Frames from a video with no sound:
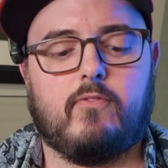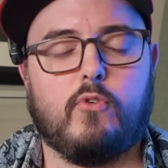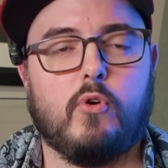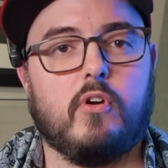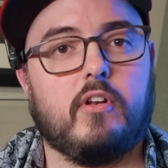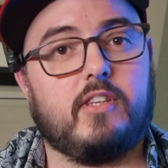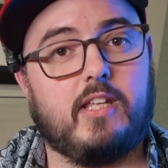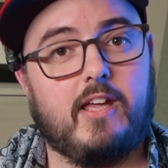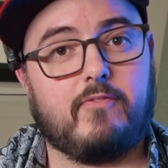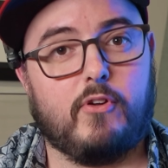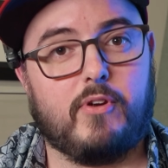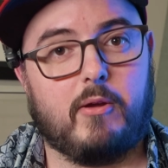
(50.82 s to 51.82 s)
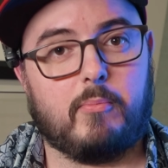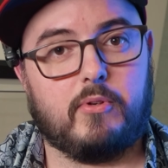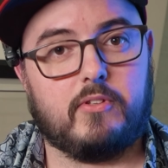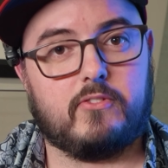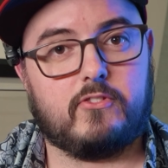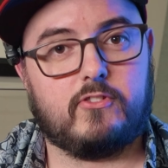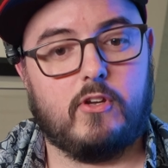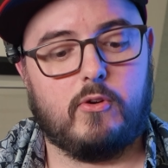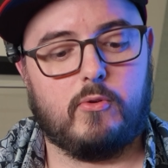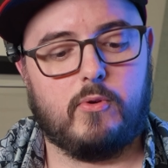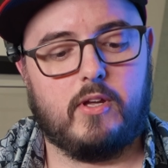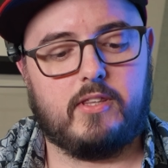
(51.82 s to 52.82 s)
for the headphone output.
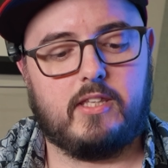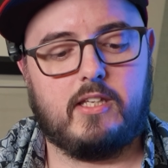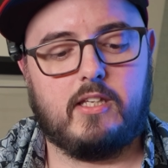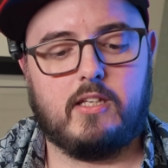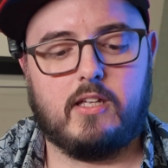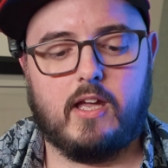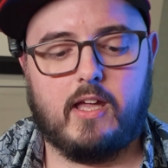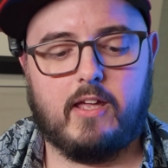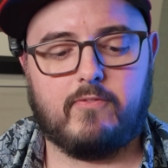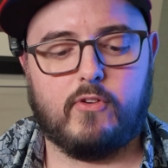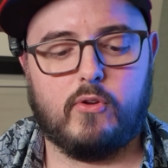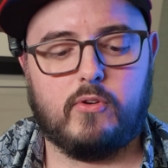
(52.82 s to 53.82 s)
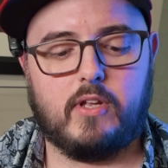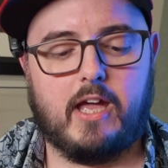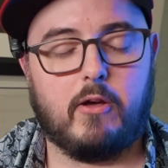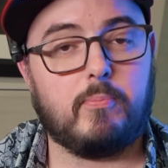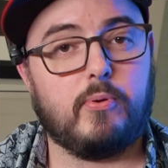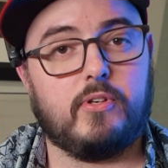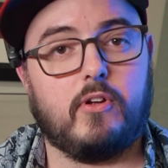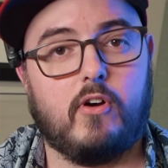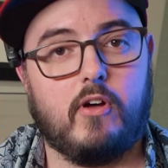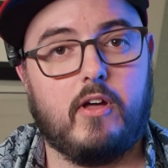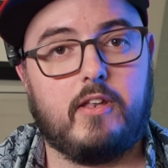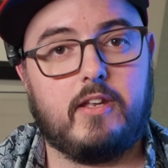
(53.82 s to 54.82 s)
So the headphone output
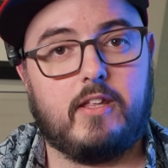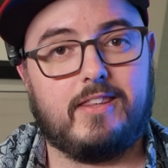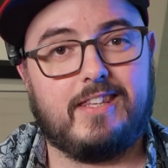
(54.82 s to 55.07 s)
on